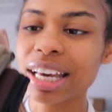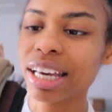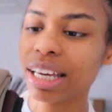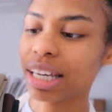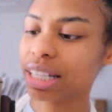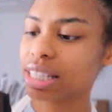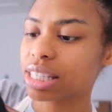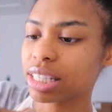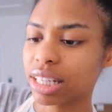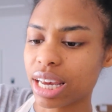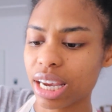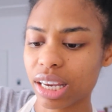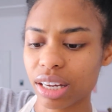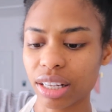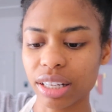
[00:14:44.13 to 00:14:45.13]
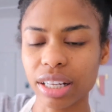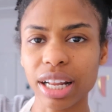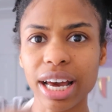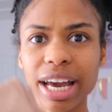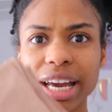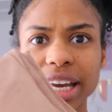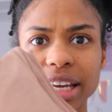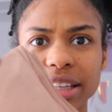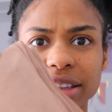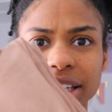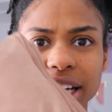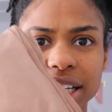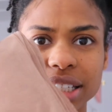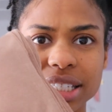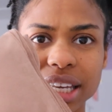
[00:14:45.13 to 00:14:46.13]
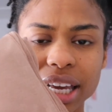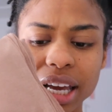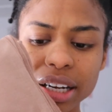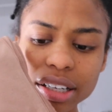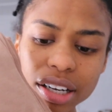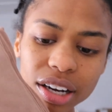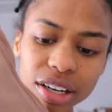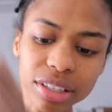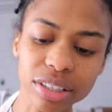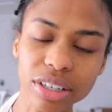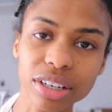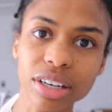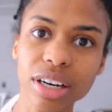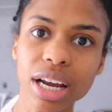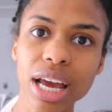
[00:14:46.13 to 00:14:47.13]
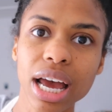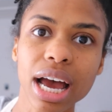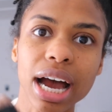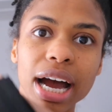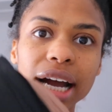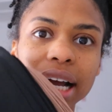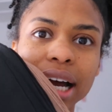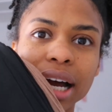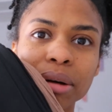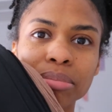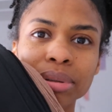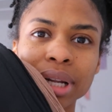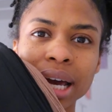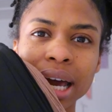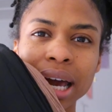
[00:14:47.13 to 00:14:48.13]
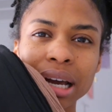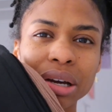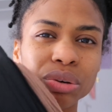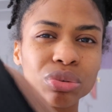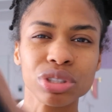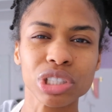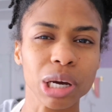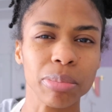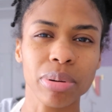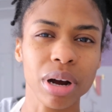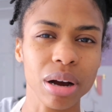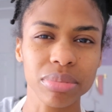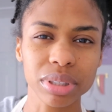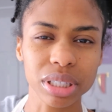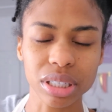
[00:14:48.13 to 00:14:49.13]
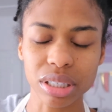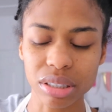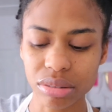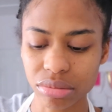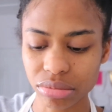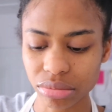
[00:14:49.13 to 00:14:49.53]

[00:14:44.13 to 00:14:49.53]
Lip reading: It's like a light, like a tan color. I got black, which I probably